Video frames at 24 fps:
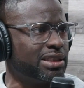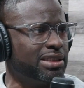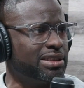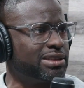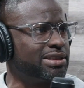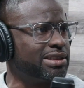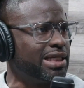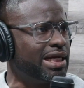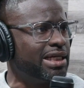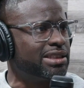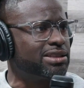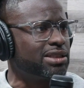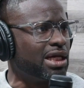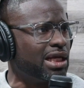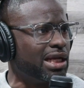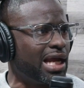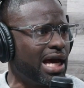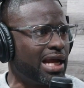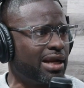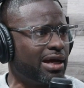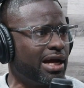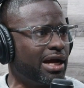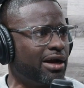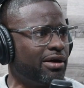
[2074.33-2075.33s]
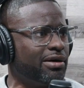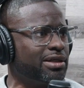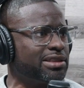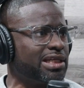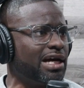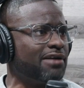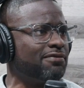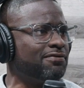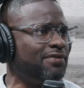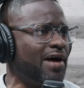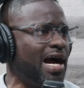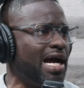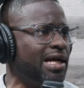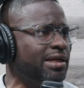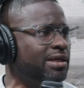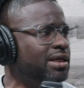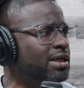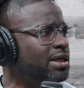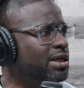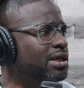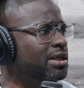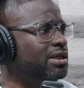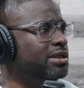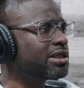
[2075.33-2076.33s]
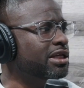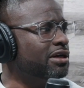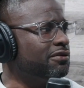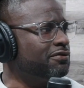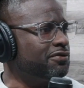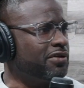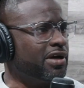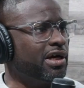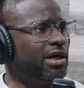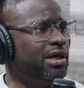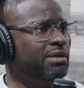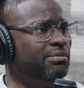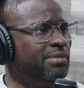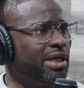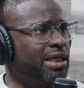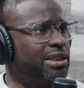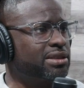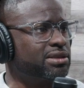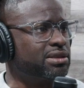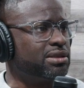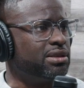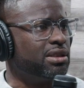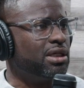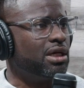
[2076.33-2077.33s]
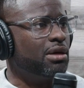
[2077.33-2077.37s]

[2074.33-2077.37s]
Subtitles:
In the States, a lot of areas I find they're very mixed.